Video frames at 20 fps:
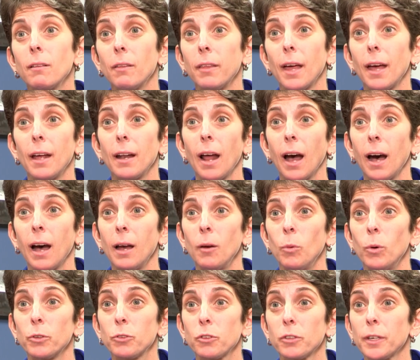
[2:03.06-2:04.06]
that I
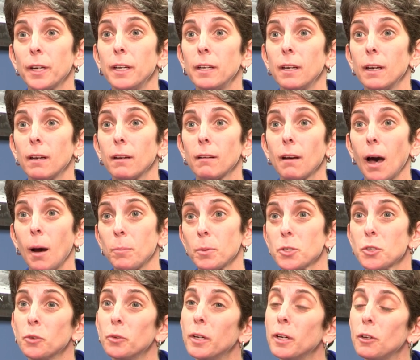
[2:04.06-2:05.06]
was creating
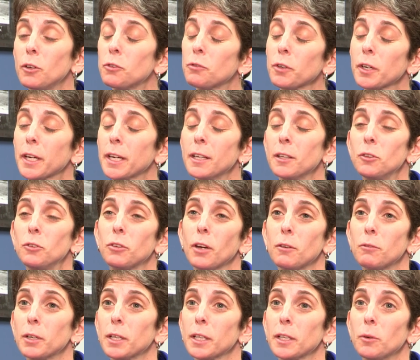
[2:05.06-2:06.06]
opportunities for kids,
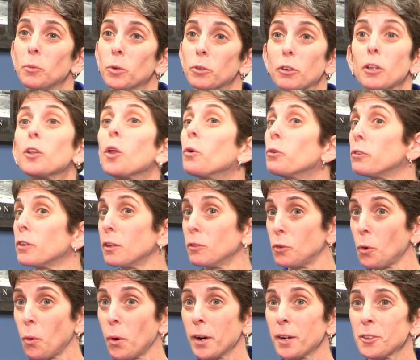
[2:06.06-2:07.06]
I really was
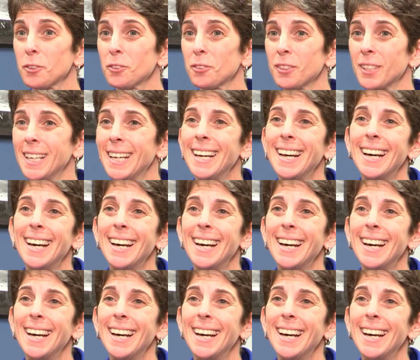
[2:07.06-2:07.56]
closing doors.